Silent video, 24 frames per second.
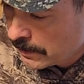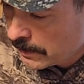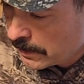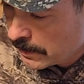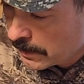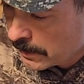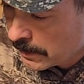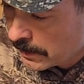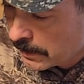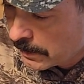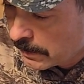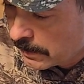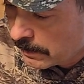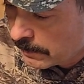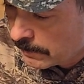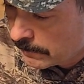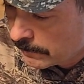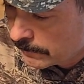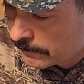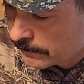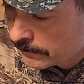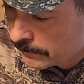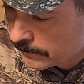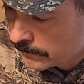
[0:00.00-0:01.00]

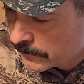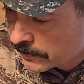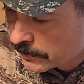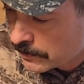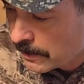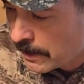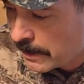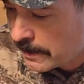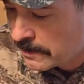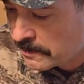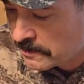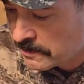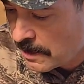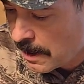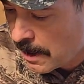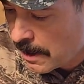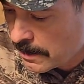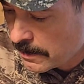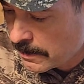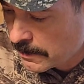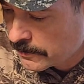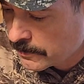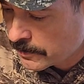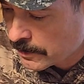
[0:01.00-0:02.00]
So I
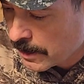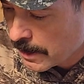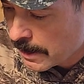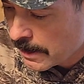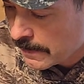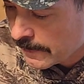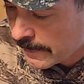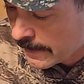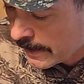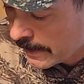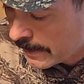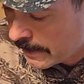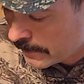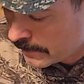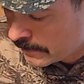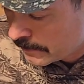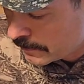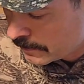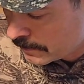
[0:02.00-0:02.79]
decided to try that.